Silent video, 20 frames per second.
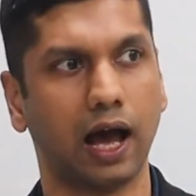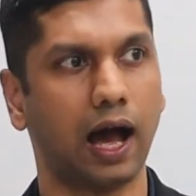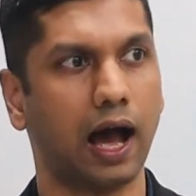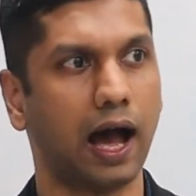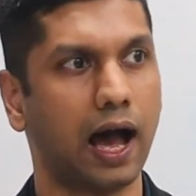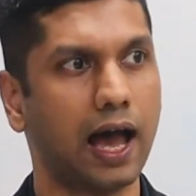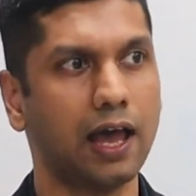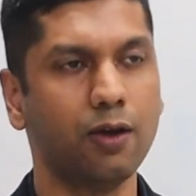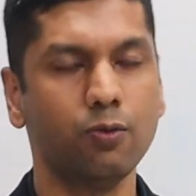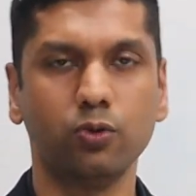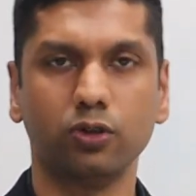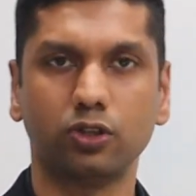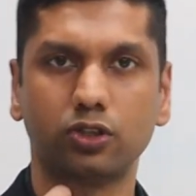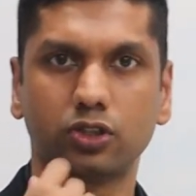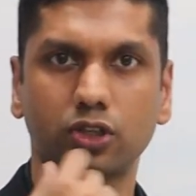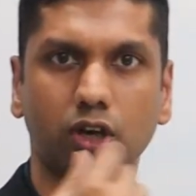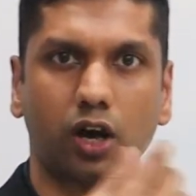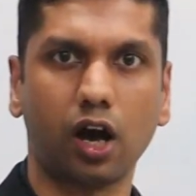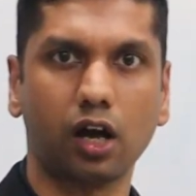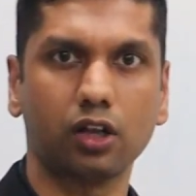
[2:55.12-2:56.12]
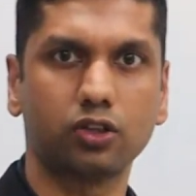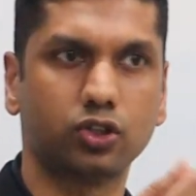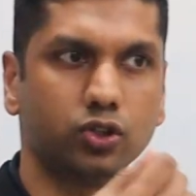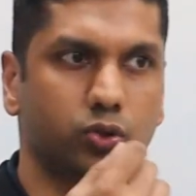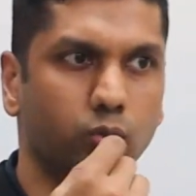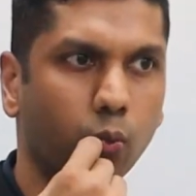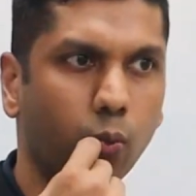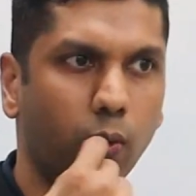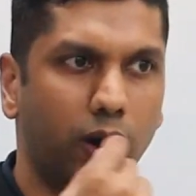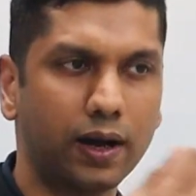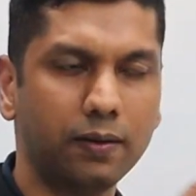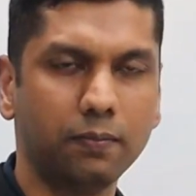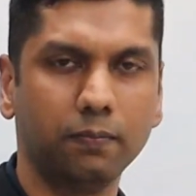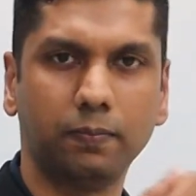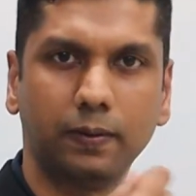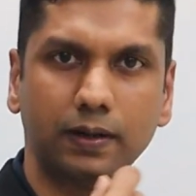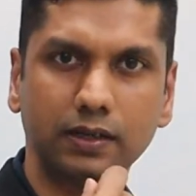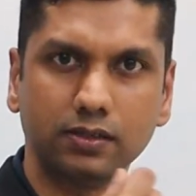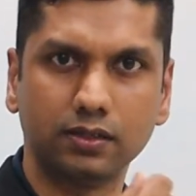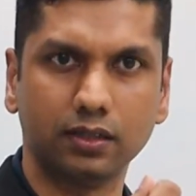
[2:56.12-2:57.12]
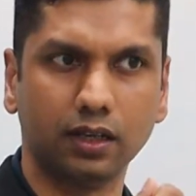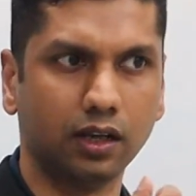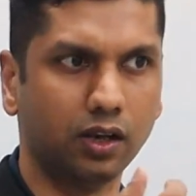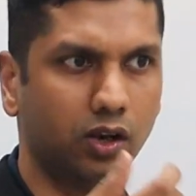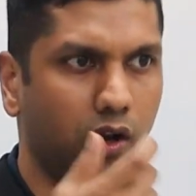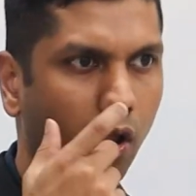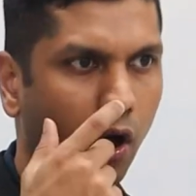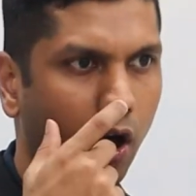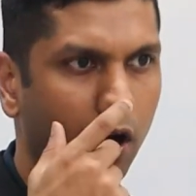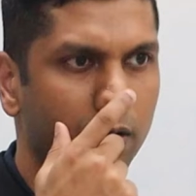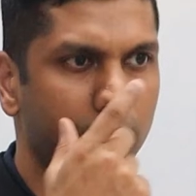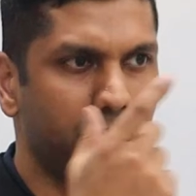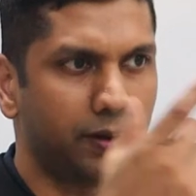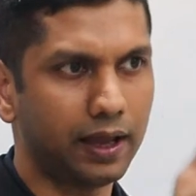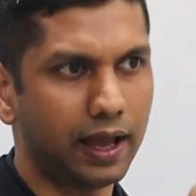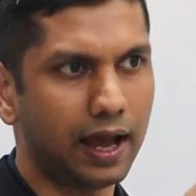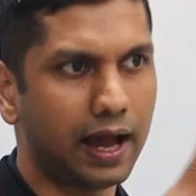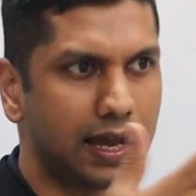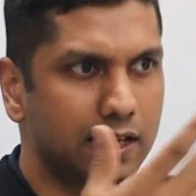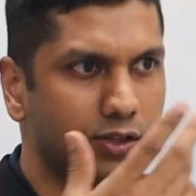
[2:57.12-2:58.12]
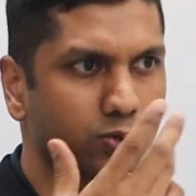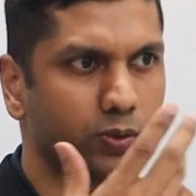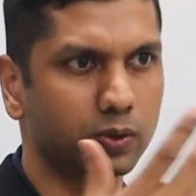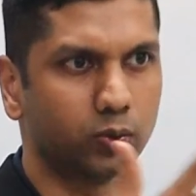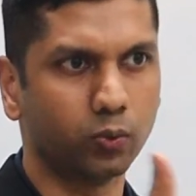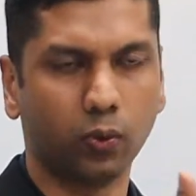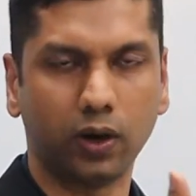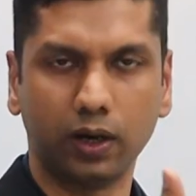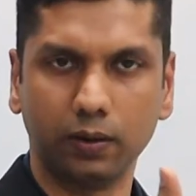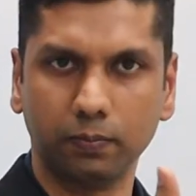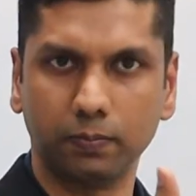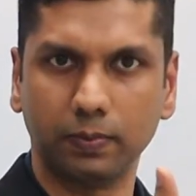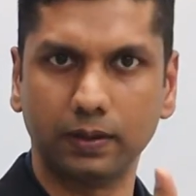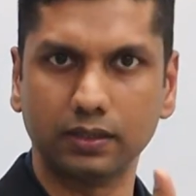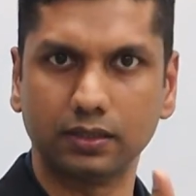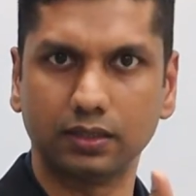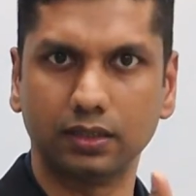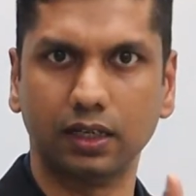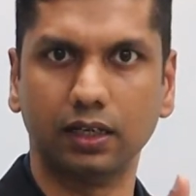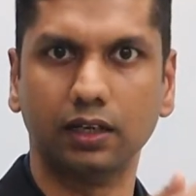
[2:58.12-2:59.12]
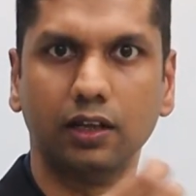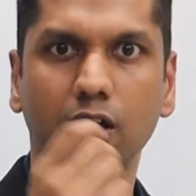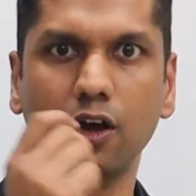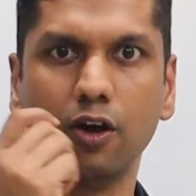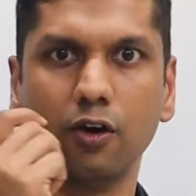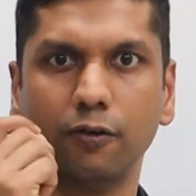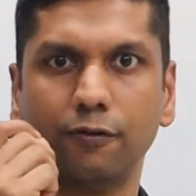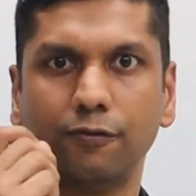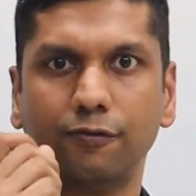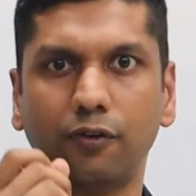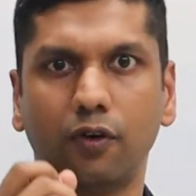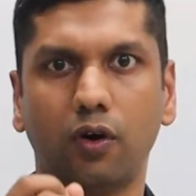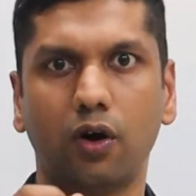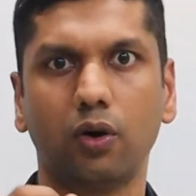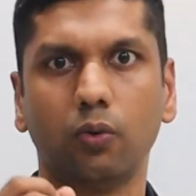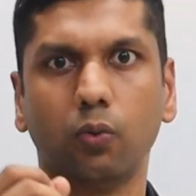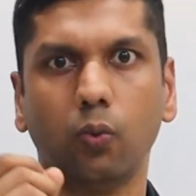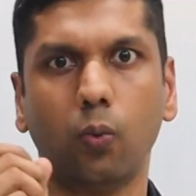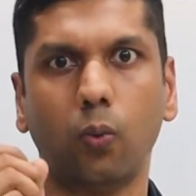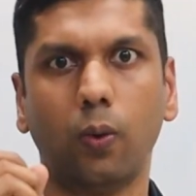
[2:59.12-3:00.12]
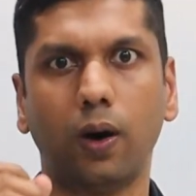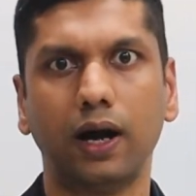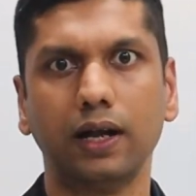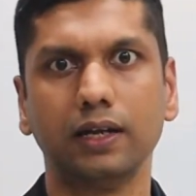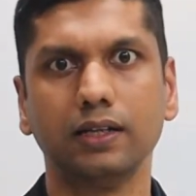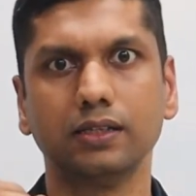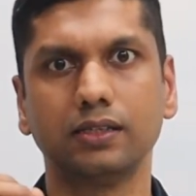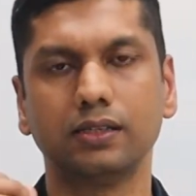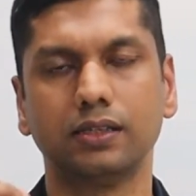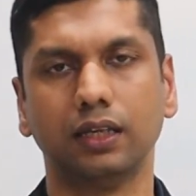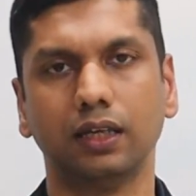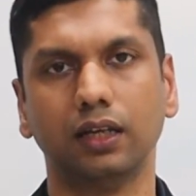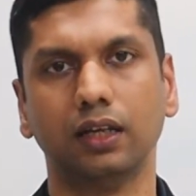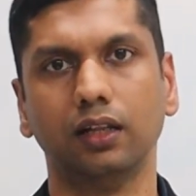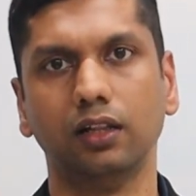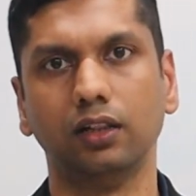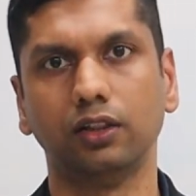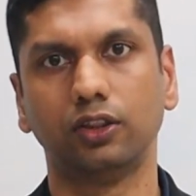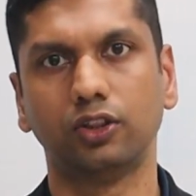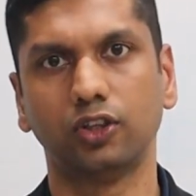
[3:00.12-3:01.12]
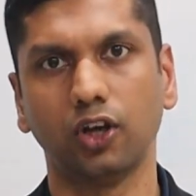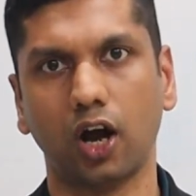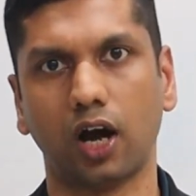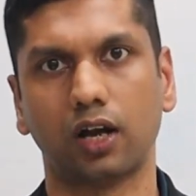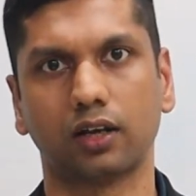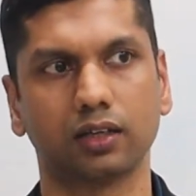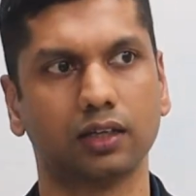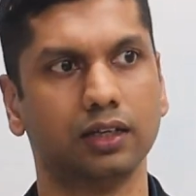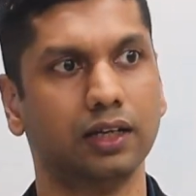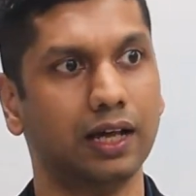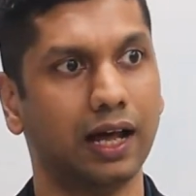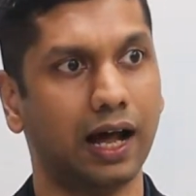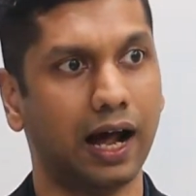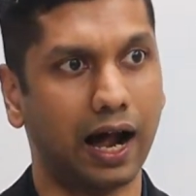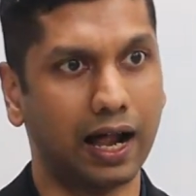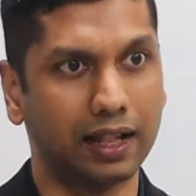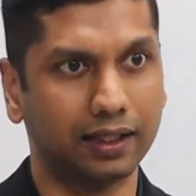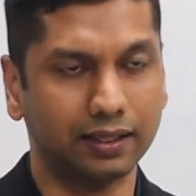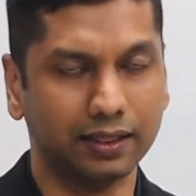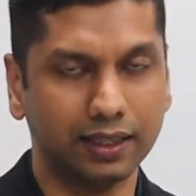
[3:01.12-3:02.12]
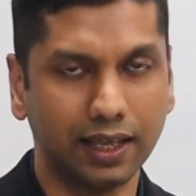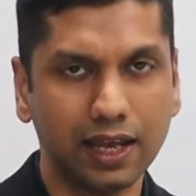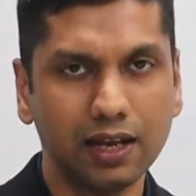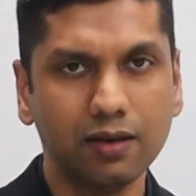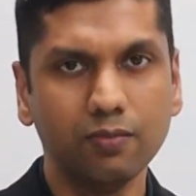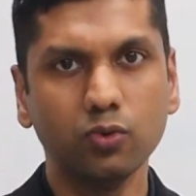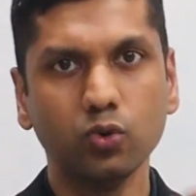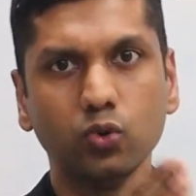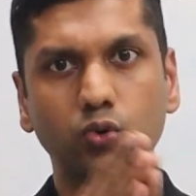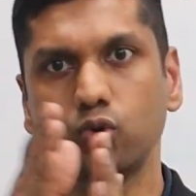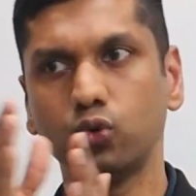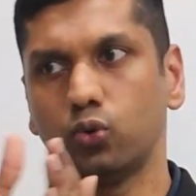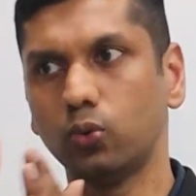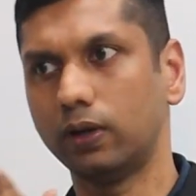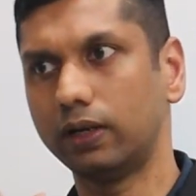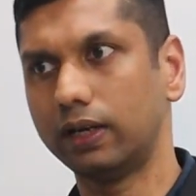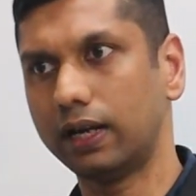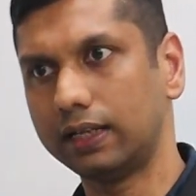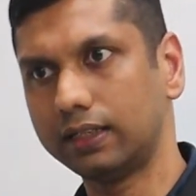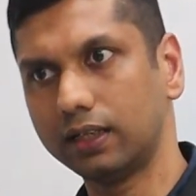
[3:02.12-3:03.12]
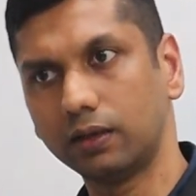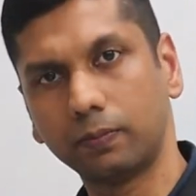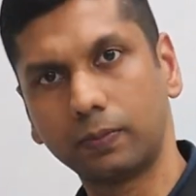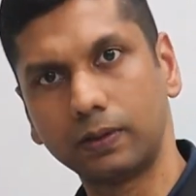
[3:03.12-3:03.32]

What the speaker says: I would talk to one person, lock my eyes with one person for one single thought, and then move to another